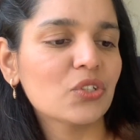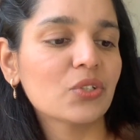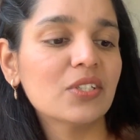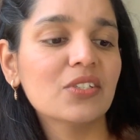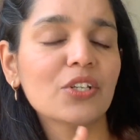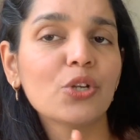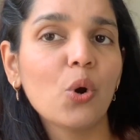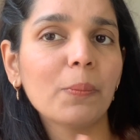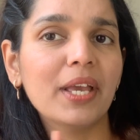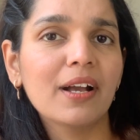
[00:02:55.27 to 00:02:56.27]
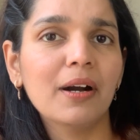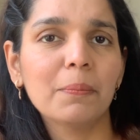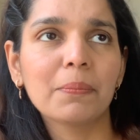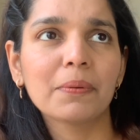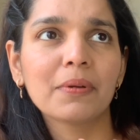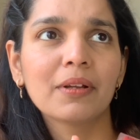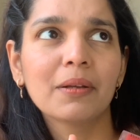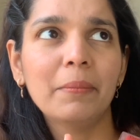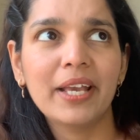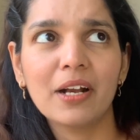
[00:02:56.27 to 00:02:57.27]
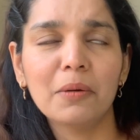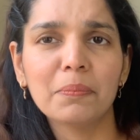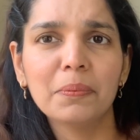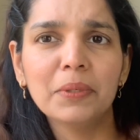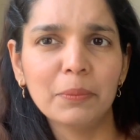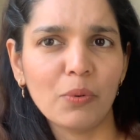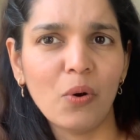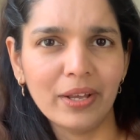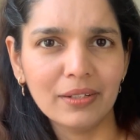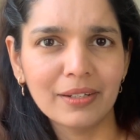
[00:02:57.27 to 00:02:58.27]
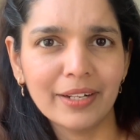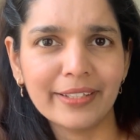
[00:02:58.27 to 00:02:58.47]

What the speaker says: So this is the no makeup makeup lip oil.